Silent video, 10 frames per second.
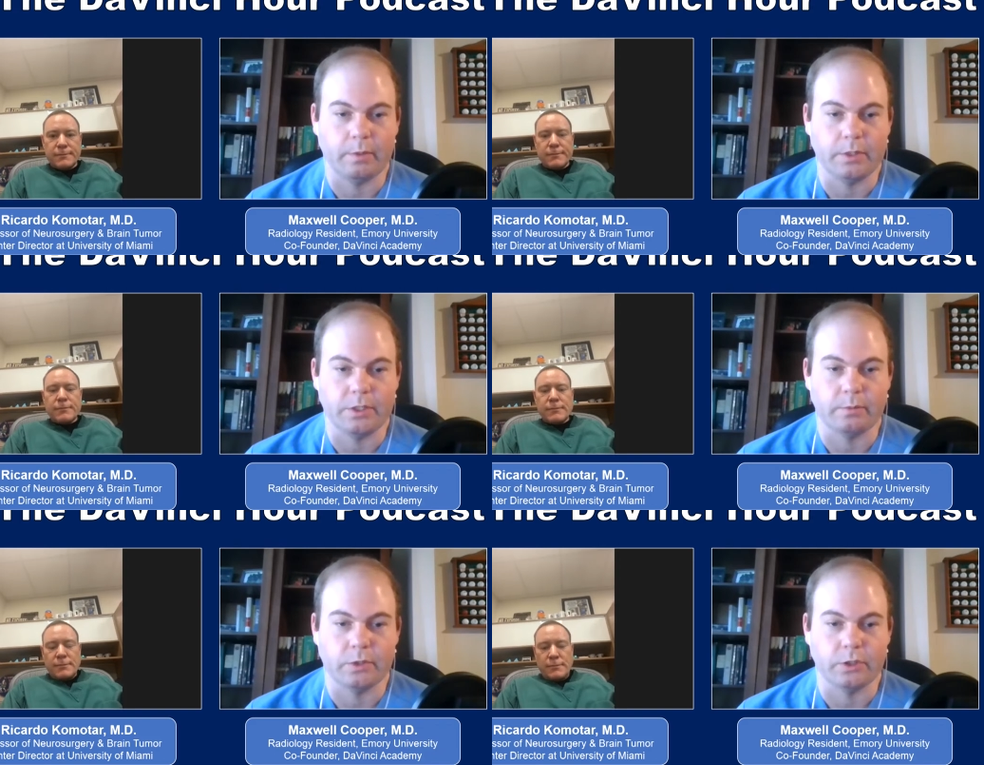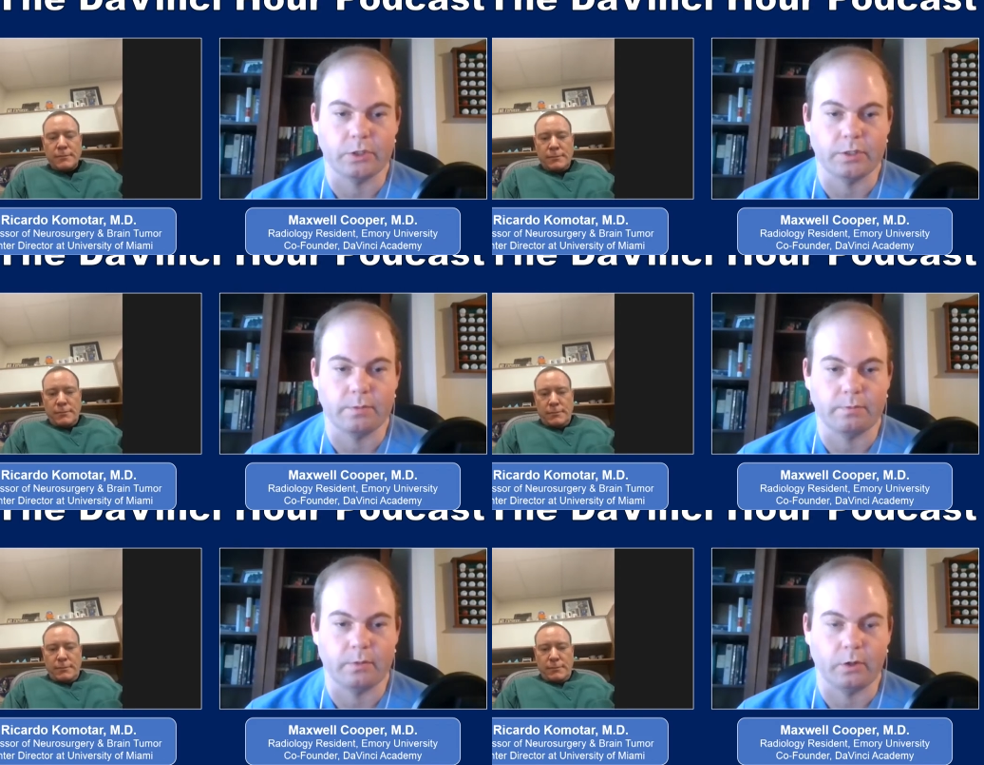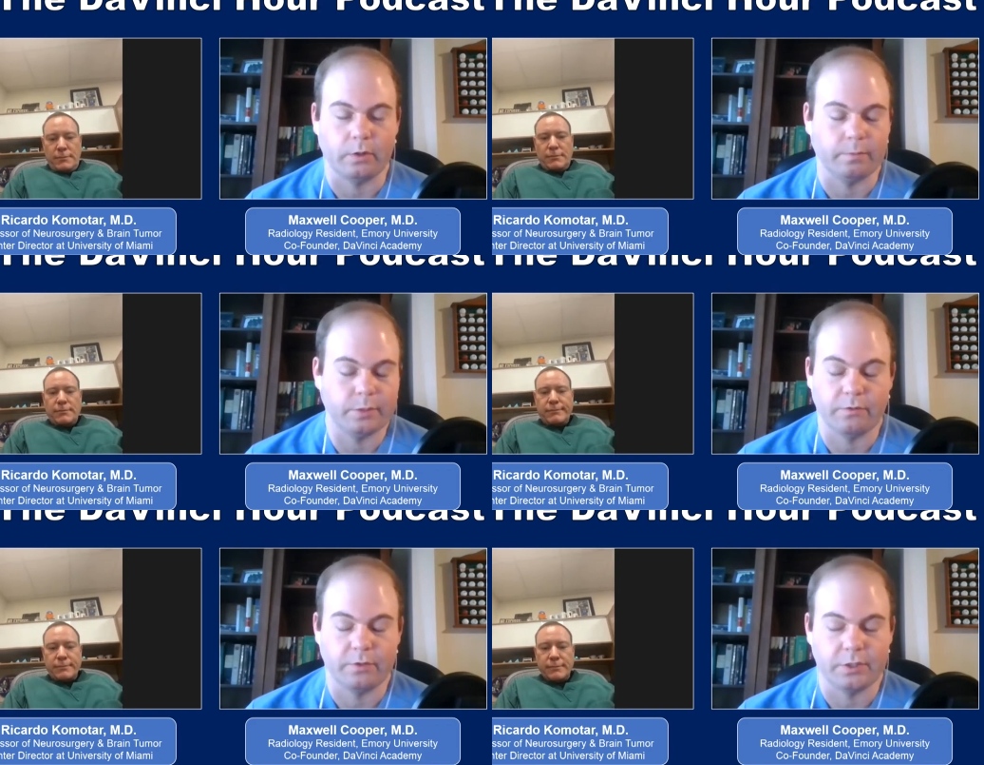Speaker 1: maybe some surgeons or
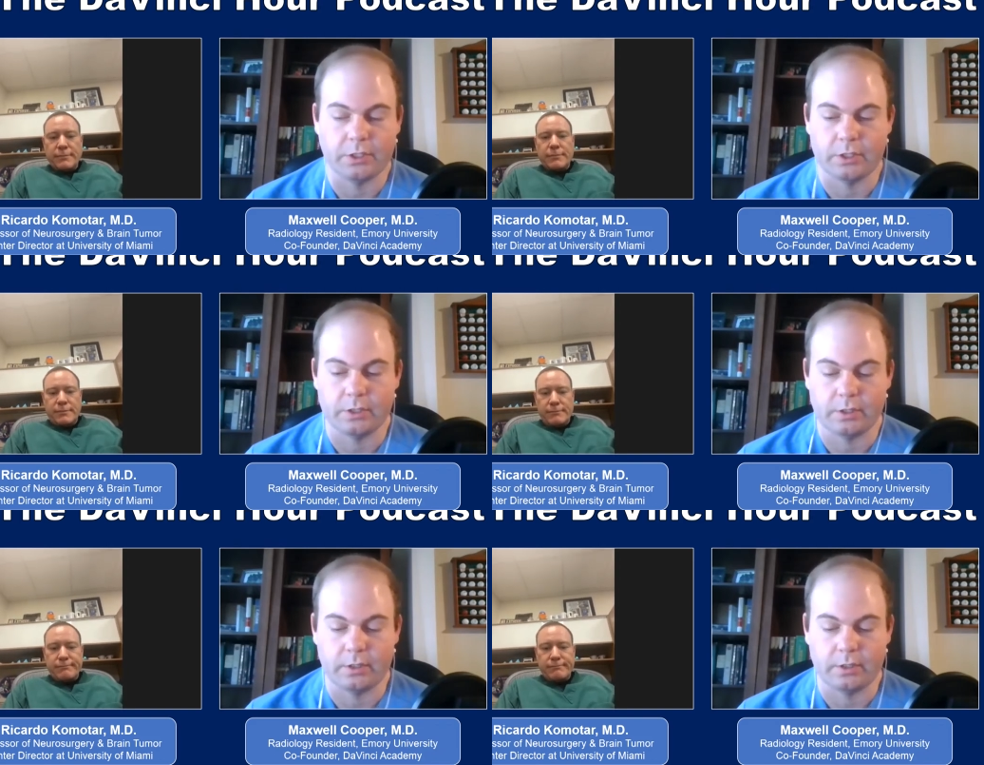some physicians